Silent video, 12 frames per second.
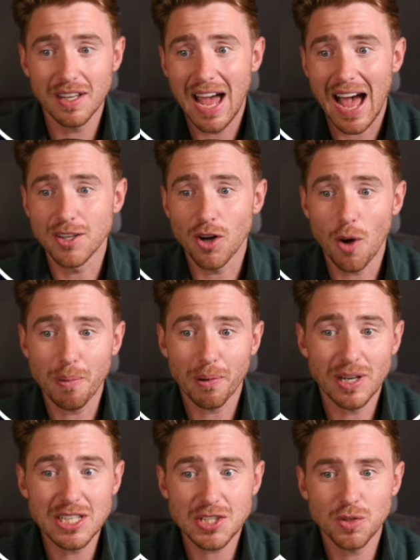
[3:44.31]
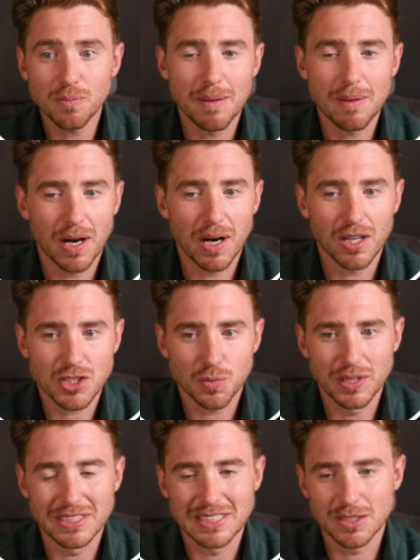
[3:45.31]
and operational by March
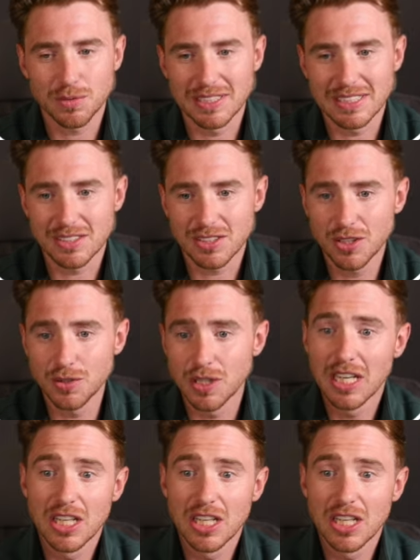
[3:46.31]
2022.